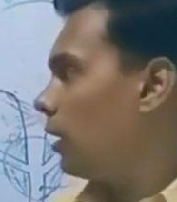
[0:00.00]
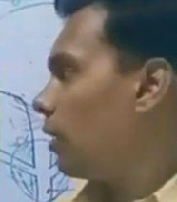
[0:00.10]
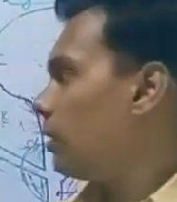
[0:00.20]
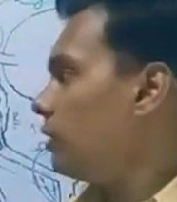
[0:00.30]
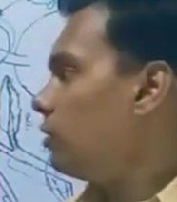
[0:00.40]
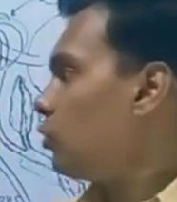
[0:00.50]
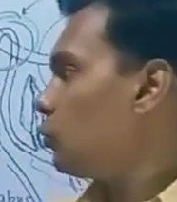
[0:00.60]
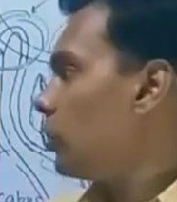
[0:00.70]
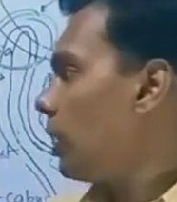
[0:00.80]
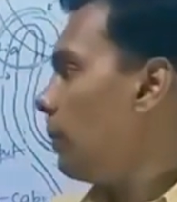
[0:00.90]
That is the
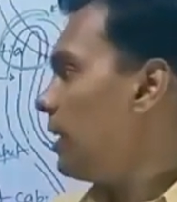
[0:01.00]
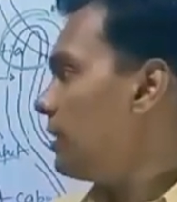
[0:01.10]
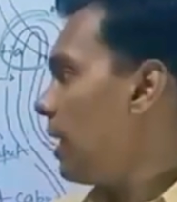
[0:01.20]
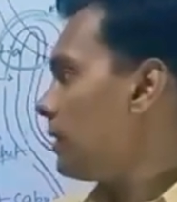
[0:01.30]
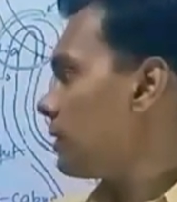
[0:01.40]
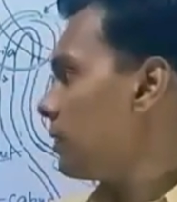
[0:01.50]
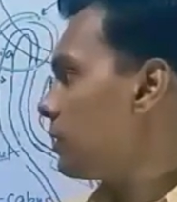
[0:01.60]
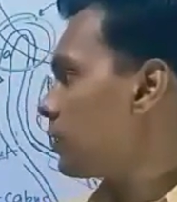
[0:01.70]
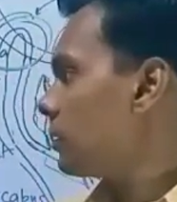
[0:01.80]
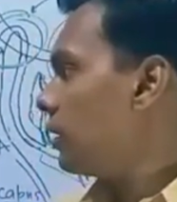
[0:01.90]
tunica
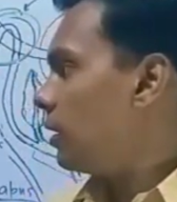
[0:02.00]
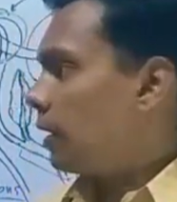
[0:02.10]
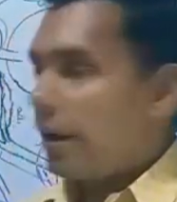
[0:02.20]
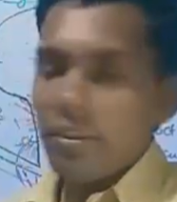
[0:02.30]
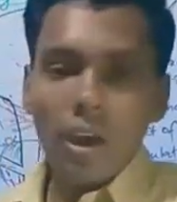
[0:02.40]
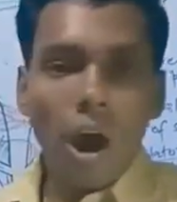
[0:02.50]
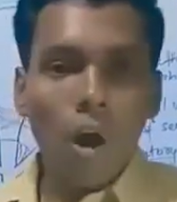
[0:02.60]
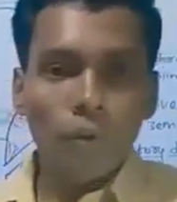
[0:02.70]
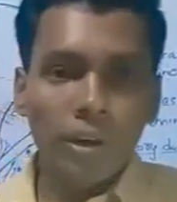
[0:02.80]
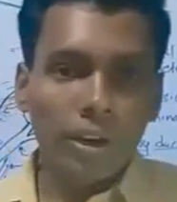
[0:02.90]
vaginalis, that is the
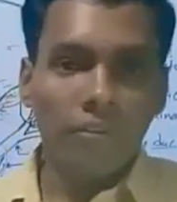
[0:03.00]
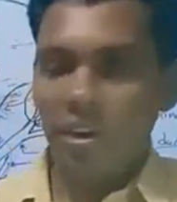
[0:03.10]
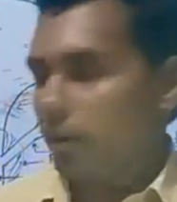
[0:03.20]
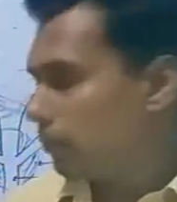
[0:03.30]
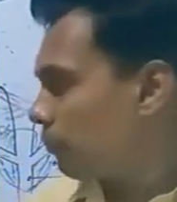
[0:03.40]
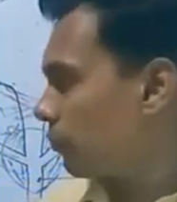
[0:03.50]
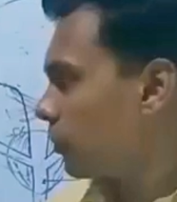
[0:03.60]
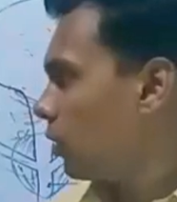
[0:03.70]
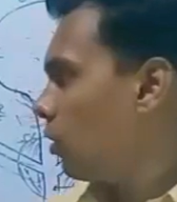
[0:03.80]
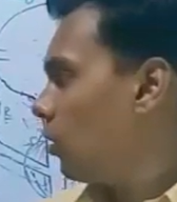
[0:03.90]
outer covering.
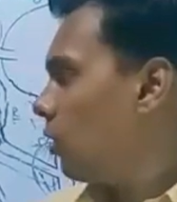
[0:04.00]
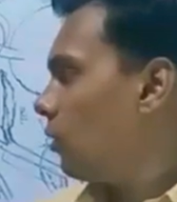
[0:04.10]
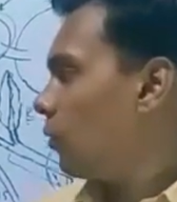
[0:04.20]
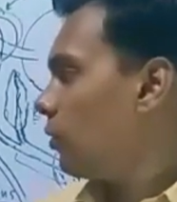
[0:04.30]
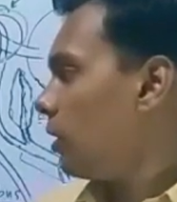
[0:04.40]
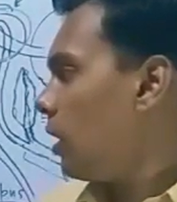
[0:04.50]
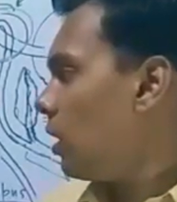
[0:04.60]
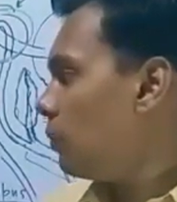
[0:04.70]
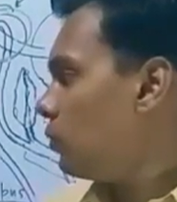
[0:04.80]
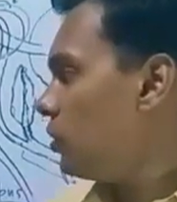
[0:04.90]
Tunica
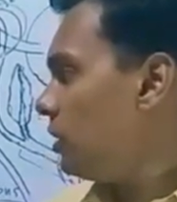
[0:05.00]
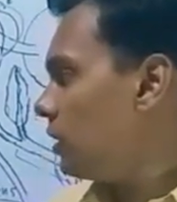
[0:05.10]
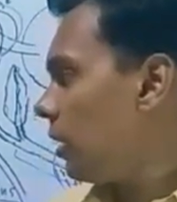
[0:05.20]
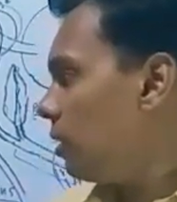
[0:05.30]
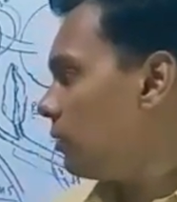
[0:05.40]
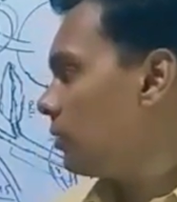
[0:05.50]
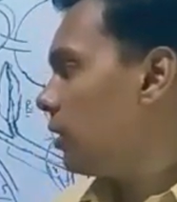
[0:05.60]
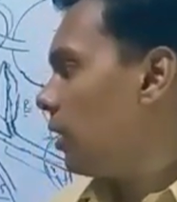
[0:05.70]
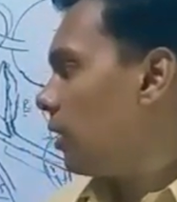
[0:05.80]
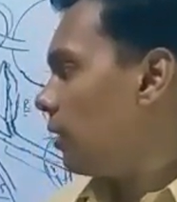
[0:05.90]
albuginea,
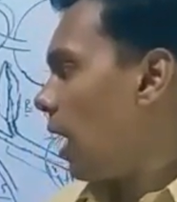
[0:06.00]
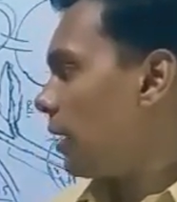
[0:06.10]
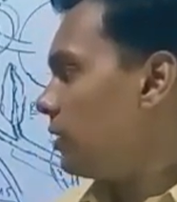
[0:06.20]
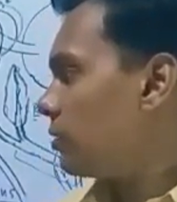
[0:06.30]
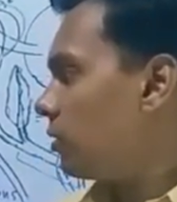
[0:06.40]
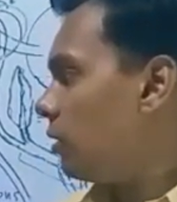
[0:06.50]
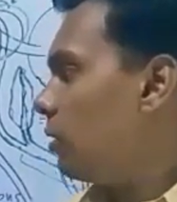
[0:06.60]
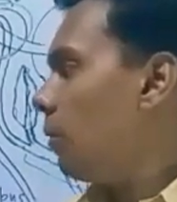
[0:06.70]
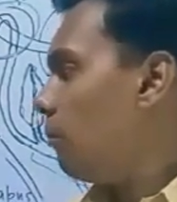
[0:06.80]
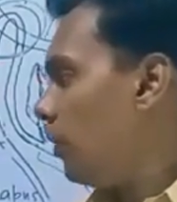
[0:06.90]
that is the
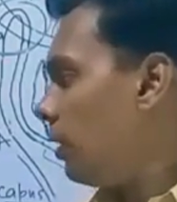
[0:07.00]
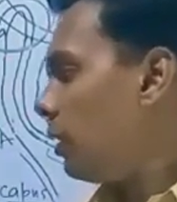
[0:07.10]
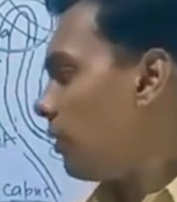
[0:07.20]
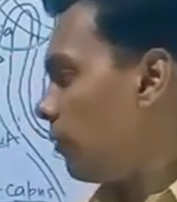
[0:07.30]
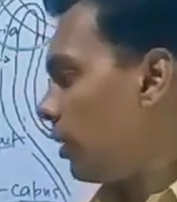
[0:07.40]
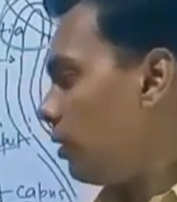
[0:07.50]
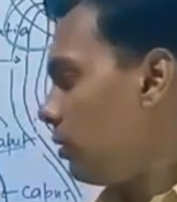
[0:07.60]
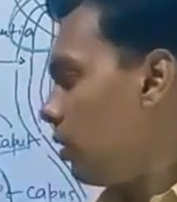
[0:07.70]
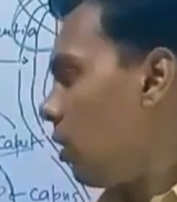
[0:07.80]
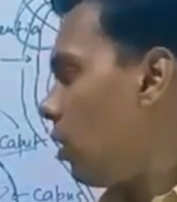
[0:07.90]
middle covering
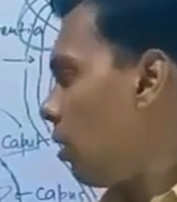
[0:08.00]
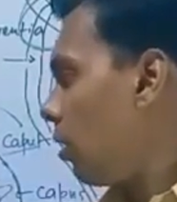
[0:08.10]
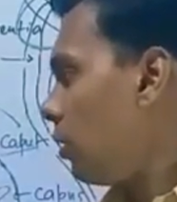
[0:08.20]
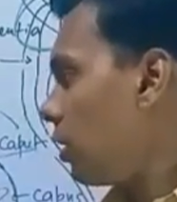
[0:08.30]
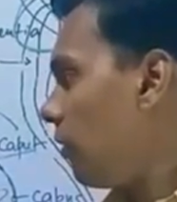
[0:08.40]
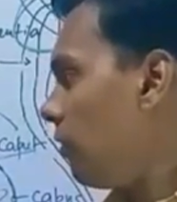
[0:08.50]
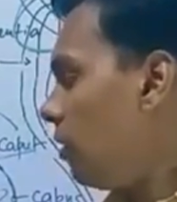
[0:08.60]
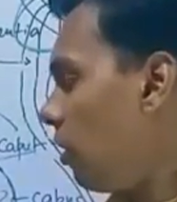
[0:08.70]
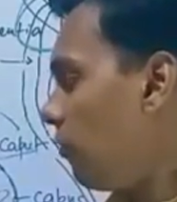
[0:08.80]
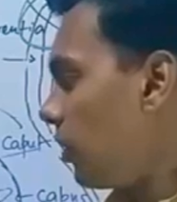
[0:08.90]
or
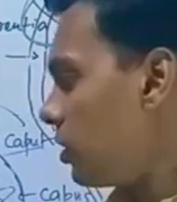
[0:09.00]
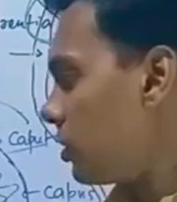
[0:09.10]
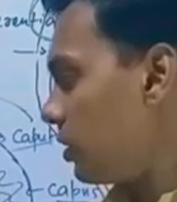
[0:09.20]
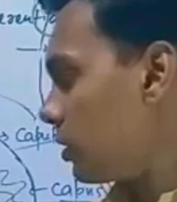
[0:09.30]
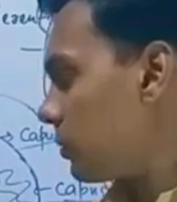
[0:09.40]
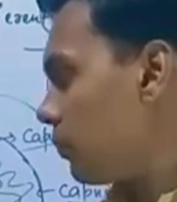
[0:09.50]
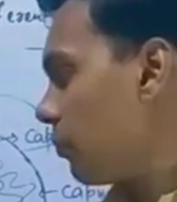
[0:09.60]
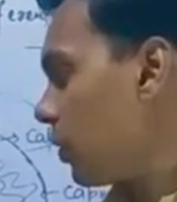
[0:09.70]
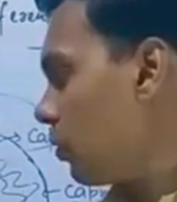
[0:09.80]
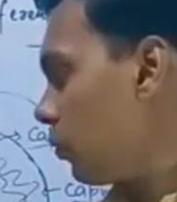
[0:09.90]
covering of testis.
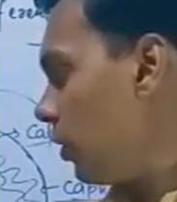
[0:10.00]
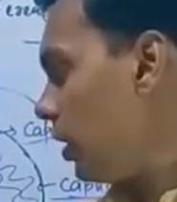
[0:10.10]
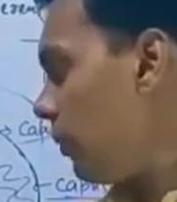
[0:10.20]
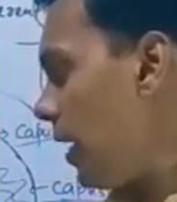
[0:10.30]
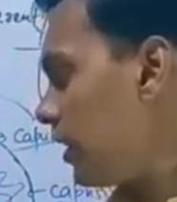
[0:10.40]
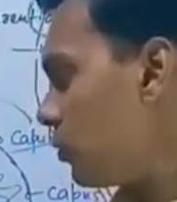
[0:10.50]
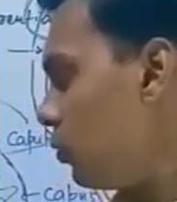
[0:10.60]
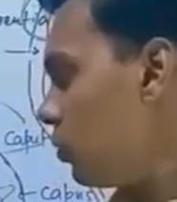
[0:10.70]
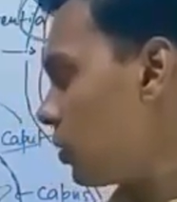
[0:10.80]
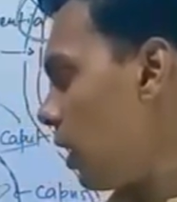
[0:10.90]
Tunica
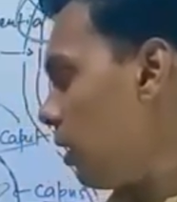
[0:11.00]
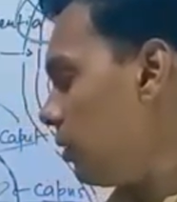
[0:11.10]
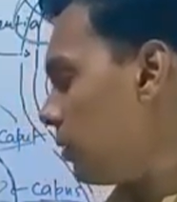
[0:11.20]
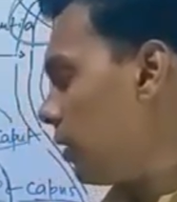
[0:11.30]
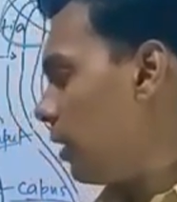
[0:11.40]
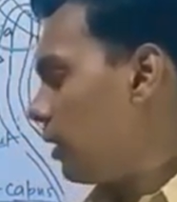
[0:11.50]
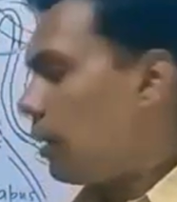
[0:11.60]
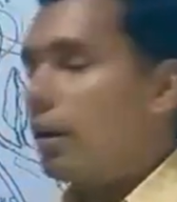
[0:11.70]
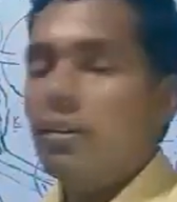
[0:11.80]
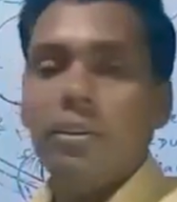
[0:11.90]
vasculosa,
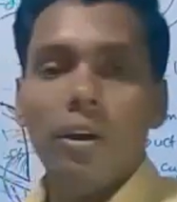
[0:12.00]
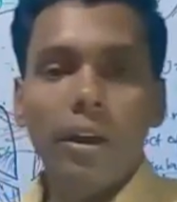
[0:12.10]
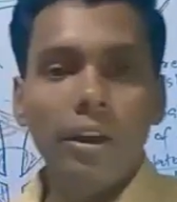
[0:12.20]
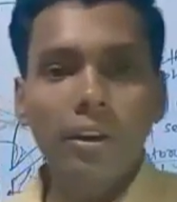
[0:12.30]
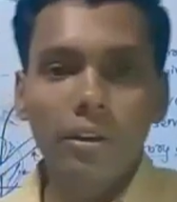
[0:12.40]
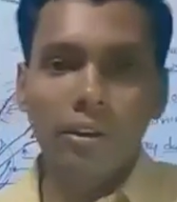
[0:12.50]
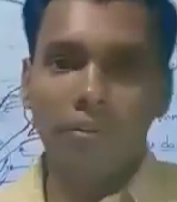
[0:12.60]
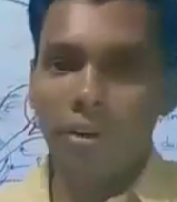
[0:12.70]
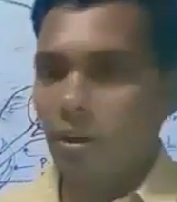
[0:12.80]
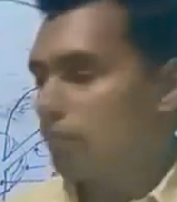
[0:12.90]
that is the inner
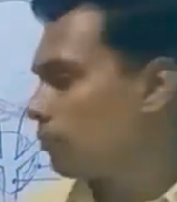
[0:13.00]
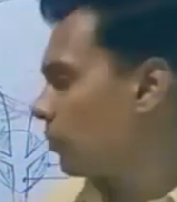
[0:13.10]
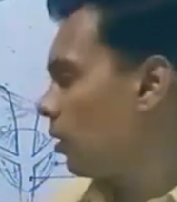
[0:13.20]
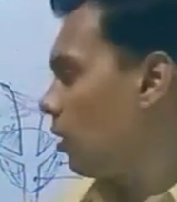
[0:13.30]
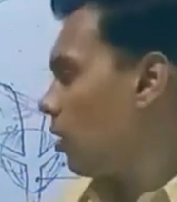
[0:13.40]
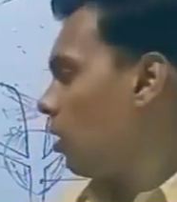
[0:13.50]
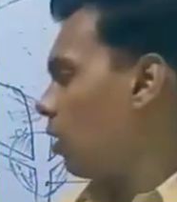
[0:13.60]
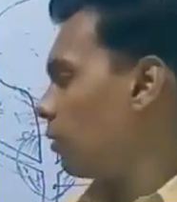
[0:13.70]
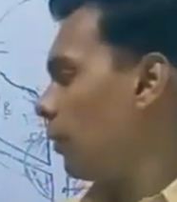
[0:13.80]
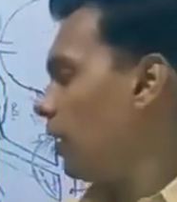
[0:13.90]
covering,
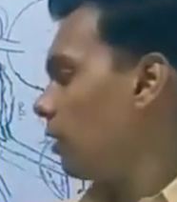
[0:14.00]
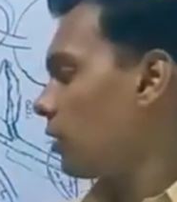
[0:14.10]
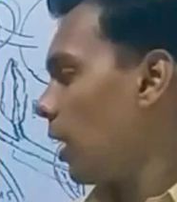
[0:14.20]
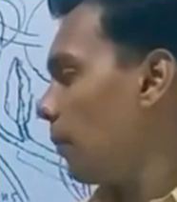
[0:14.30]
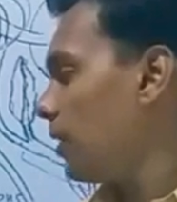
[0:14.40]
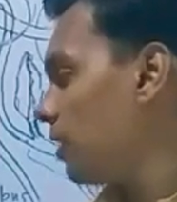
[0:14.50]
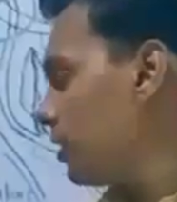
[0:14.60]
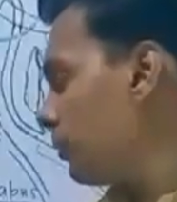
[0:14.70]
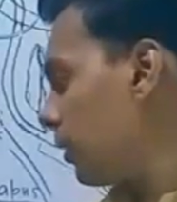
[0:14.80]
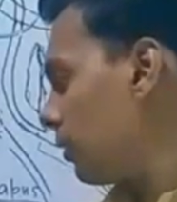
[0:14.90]
or where capillaries